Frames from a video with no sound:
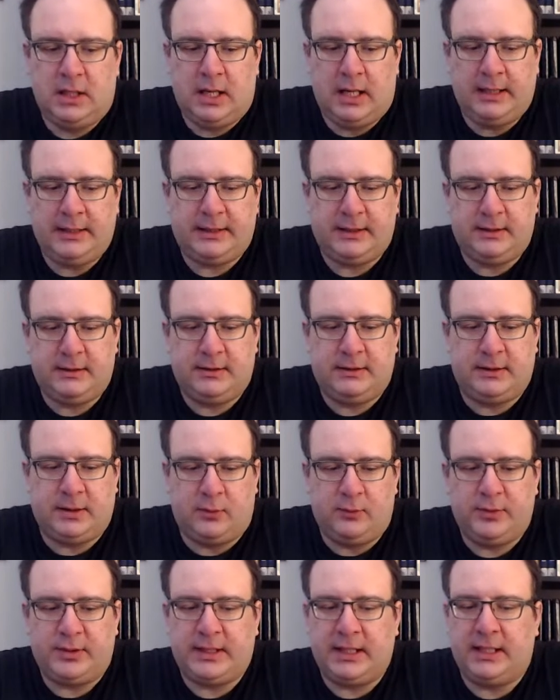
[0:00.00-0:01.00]
I
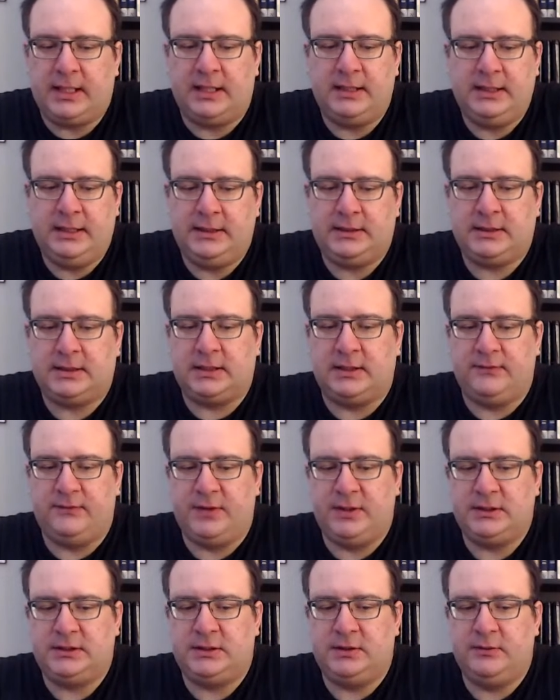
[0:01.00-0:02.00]
don't think I need to
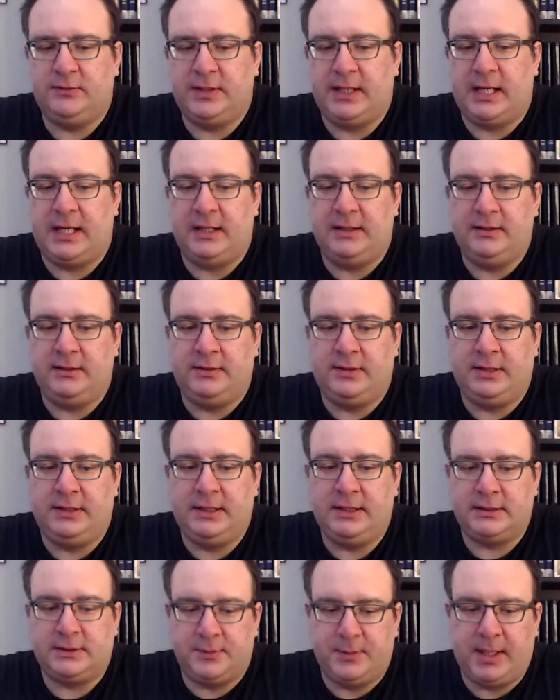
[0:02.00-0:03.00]
convince you that
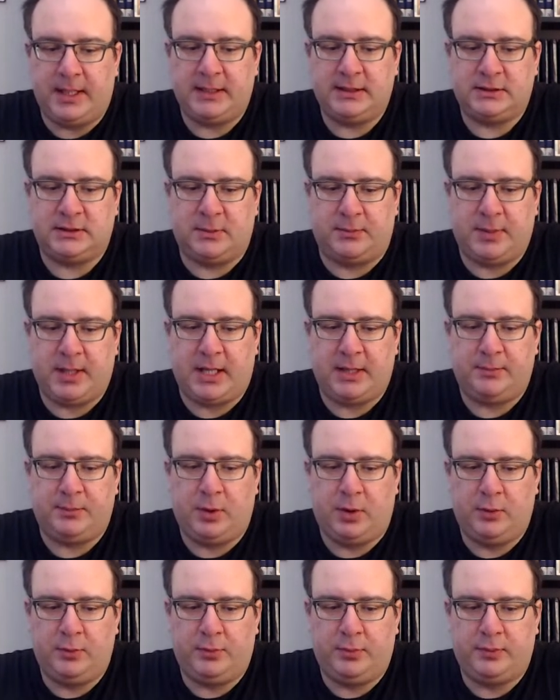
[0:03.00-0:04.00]
this man is a bad
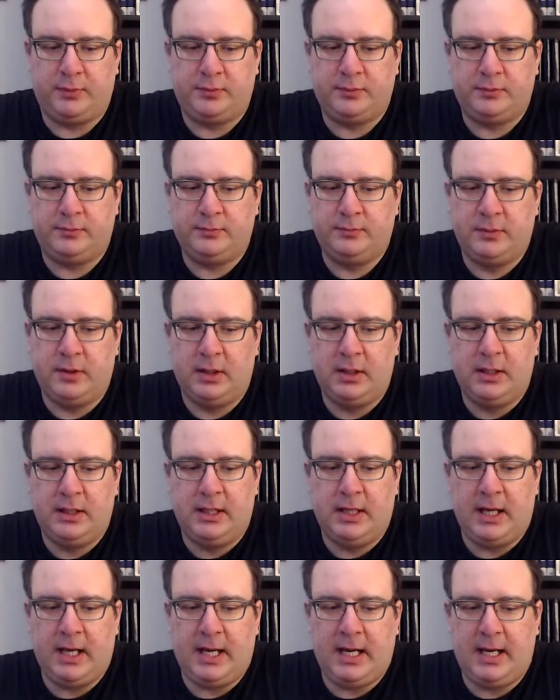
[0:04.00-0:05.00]
pope.
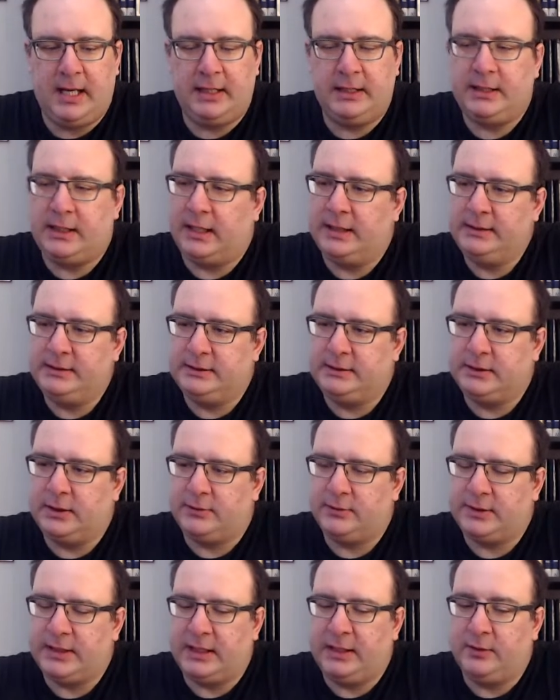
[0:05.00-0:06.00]
And I
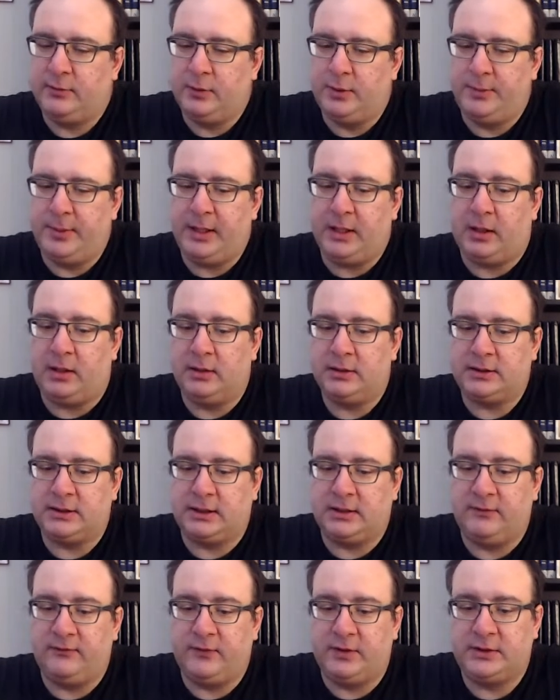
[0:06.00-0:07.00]
don't think it would be hard to
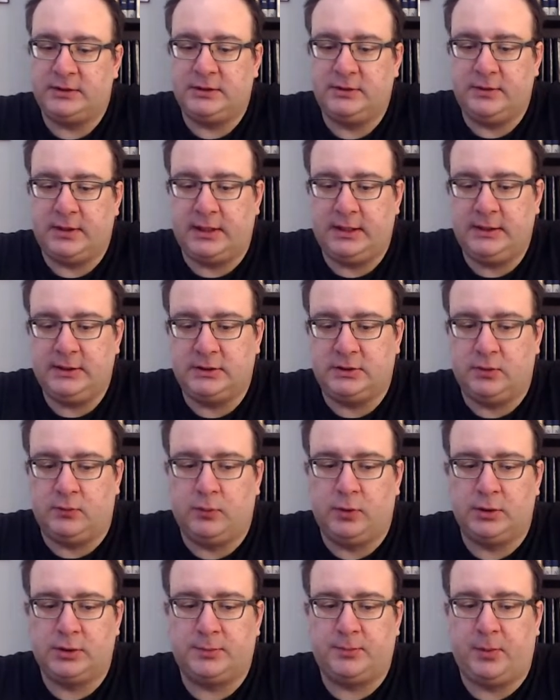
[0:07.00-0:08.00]
convince you that he's the
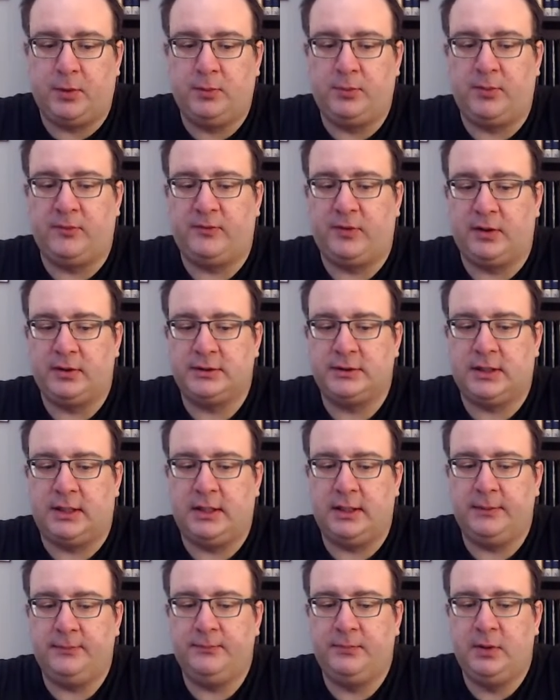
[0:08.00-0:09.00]
worst pope of all
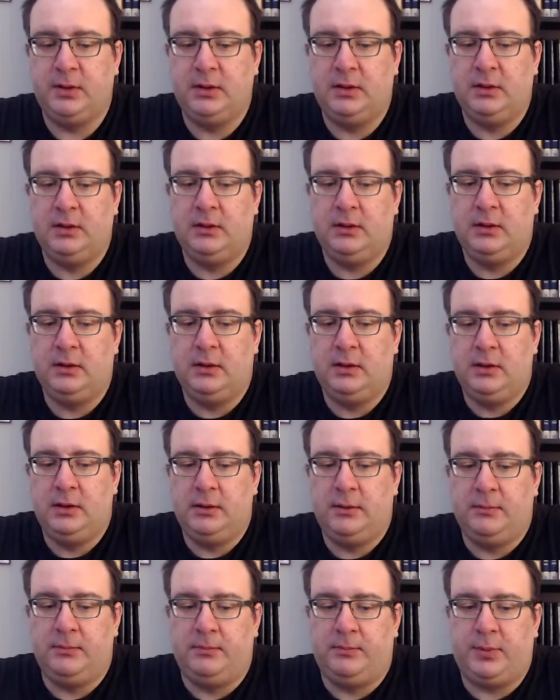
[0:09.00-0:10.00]
time.
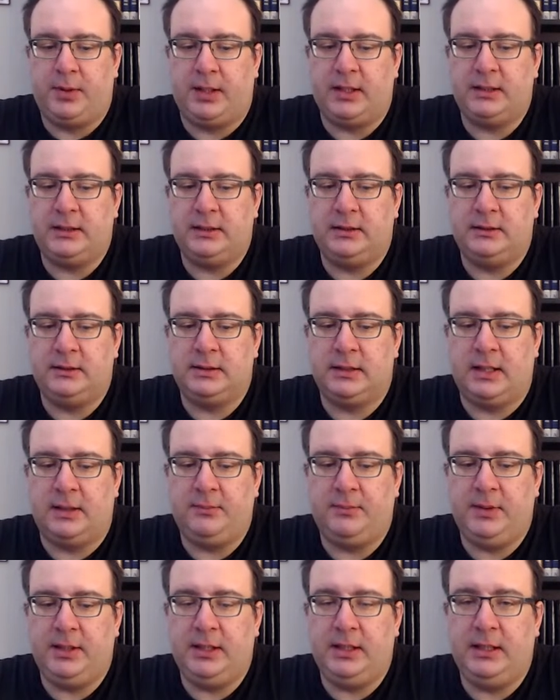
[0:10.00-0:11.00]
But
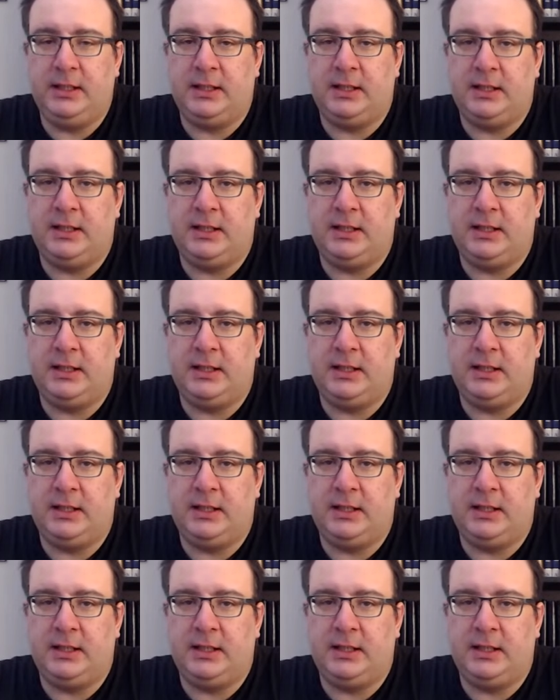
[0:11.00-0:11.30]
let me